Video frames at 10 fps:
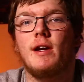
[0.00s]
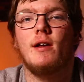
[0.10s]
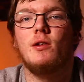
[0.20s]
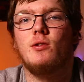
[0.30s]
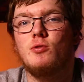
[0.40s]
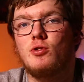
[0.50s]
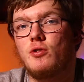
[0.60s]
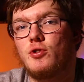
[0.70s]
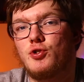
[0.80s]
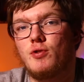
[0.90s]
like how to do
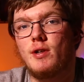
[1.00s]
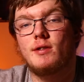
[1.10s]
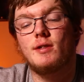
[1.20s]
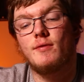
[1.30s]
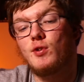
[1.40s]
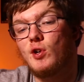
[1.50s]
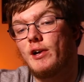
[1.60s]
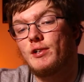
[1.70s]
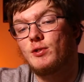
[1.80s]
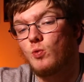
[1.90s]
certain tricks. If you
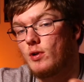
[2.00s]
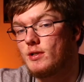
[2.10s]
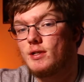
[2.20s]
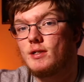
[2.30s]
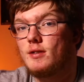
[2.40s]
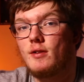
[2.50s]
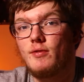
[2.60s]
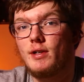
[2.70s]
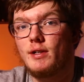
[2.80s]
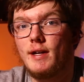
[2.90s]
guys want to see stuff
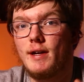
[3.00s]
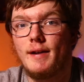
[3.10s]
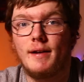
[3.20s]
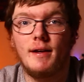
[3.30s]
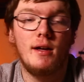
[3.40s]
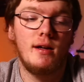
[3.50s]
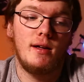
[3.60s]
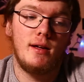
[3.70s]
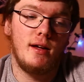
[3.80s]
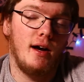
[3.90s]
like that,
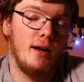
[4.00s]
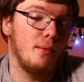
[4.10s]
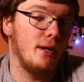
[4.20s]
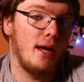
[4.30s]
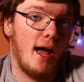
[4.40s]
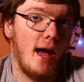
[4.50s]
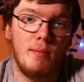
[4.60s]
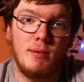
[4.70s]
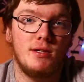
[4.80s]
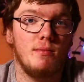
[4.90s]
I'd be
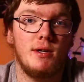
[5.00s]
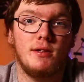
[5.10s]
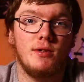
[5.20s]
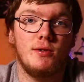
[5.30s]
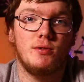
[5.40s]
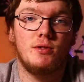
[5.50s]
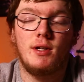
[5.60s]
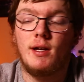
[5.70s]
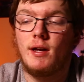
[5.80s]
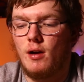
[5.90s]
happy to make those.
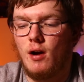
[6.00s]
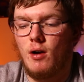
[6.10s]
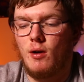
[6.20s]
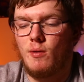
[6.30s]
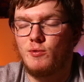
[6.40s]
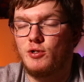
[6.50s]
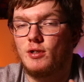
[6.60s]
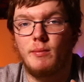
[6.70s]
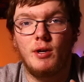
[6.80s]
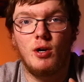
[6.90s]
Just
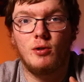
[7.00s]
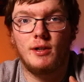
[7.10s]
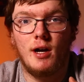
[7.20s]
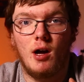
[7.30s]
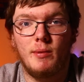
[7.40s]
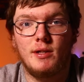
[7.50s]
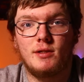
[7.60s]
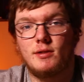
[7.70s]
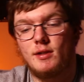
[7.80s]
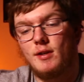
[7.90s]
let me know in the
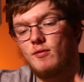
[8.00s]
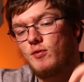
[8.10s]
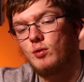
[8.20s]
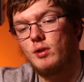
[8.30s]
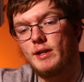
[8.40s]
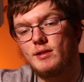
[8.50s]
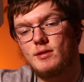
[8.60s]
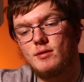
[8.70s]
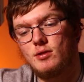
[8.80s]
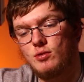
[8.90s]
comments if you'd like
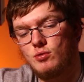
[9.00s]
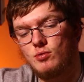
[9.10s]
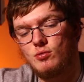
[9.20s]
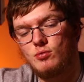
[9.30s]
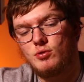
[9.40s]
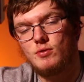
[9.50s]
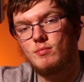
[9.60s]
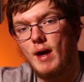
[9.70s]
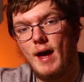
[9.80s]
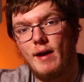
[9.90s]
to
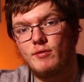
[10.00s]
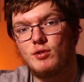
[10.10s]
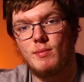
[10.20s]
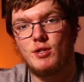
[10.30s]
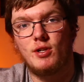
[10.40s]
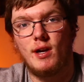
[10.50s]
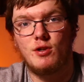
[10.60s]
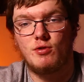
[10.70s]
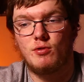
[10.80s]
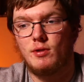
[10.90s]
have some
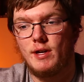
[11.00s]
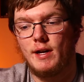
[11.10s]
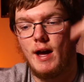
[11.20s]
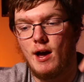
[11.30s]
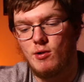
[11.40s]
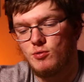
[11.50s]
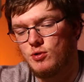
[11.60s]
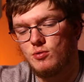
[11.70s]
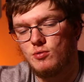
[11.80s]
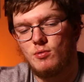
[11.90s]
educational, like how
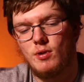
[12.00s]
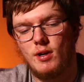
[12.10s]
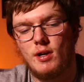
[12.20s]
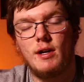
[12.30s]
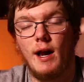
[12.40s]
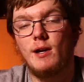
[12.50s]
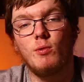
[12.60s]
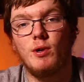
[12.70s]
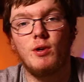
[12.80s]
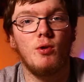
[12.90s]
to, I need
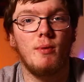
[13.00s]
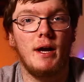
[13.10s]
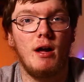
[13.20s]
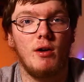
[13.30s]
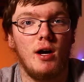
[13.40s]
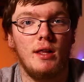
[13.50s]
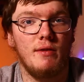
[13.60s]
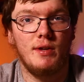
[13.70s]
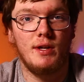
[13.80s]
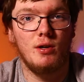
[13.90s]
to redo my how to
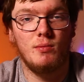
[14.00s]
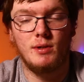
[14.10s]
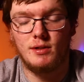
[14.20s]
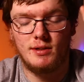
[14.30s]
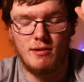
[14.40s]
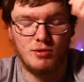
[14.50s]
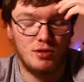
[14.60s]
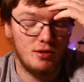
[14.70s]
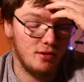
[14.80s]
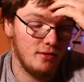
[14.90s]
ollie video because that
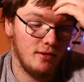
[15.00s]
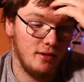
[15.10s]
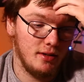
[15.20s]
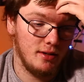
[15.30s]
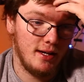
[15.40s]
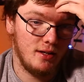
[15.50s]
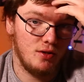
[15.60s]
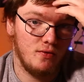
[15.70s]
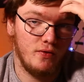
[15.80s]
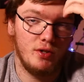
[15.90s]
was just a
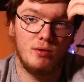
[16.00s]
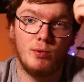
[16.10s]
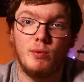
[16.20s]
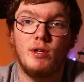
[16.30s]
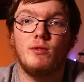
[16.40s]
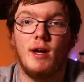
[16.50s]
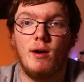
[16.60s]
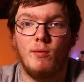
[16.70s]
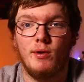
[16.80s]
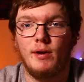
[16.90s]
catastrophe. So I'm gonna redo
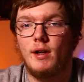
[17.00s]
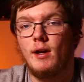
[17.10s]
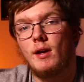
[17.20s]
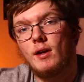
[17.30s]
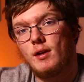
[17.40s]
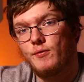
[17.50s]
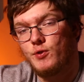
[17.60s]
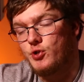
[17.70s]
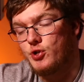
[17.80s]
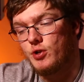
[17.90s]
that one
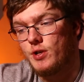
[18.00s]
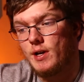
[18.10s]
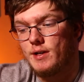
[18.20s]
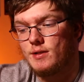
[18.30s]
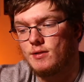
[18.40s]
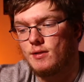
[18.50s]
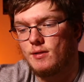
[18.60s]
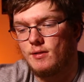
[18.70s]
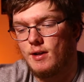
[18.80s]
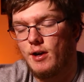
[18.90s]
for sure. You guys,
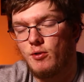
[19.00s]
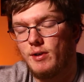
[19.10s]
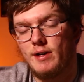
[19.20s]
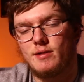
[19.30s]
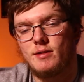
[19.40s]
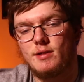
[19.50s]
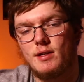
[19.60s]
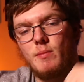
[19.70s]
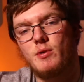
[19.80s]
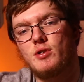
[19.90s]
I owe you guys at least
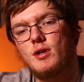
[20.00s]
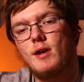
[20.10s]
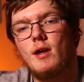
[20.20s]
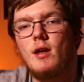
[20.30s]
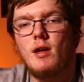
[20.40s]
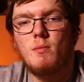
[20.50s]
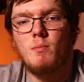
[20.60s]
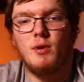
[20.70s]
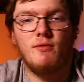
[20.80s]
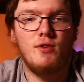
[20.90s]
that much.
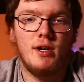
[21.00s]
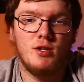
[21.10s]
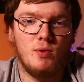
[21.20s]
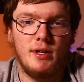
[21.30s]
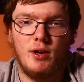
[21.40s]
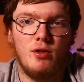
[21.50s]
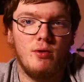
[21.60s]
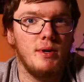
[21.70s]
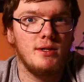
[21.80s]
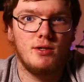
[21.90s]
But if you guys want like all the
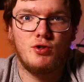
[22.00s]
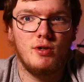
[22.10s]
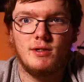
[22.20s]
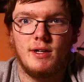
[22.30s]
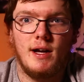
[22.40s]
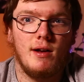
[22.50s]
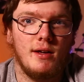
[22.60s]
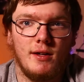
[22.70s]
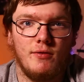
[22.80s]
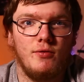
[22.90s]
basic tricks, like how to
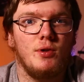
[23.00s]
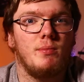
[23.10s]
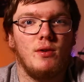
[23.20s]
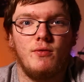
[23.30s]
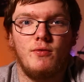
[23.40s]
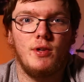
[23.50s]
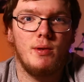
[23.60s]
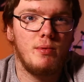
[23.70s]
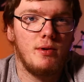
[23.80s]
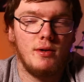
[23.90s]
kickflip, heel
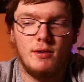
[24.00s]
flip,